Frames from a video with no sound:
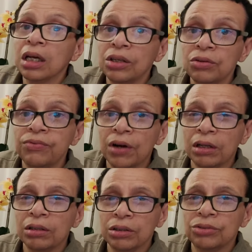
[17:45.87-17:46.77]
and you
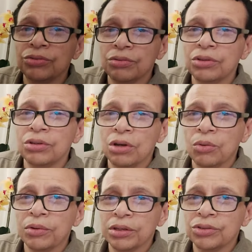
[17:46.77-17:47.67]
follow the truth and you go
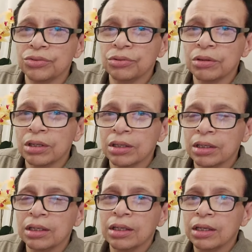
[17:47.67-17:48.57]
with the truth,
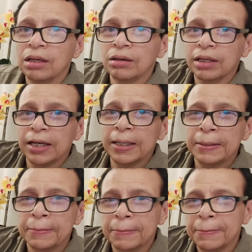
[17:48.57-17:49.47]
okay?
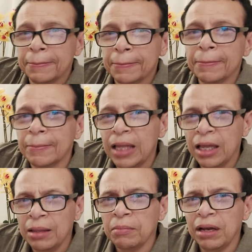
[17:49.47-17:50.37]

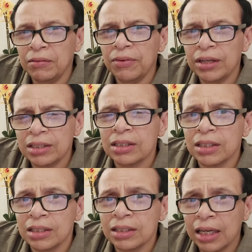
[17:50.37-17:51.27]
My advice
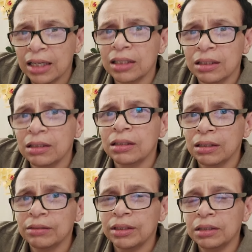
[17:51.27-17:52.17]
is that,
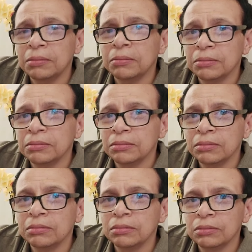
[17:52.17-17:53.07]
all right?
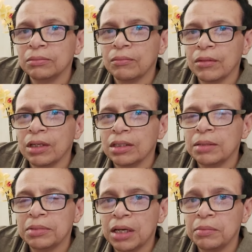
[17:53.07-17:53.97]

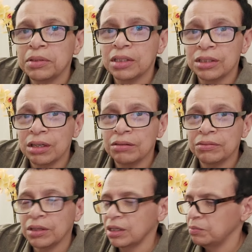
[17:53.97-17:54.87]
Sometimes it's tough.
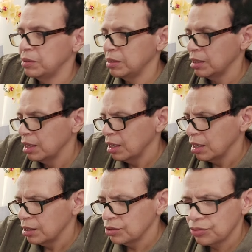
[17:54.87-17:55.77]
It could be
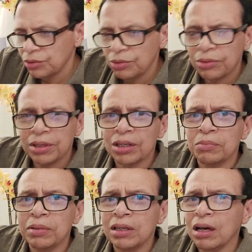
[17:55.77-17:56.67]
truth, it
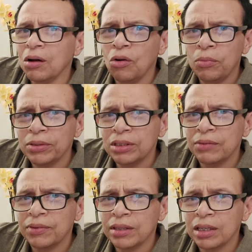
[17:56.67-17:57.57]
could be a whole bunch of
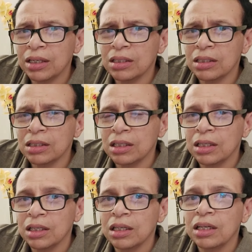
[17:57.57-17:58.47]
different things.
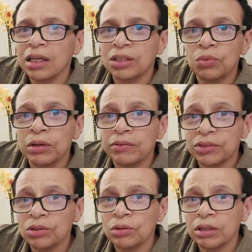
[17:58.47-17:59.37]
It's
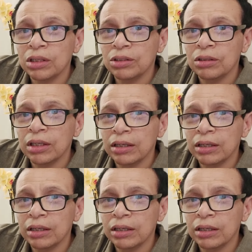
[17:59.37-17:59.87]
whatever's going on in your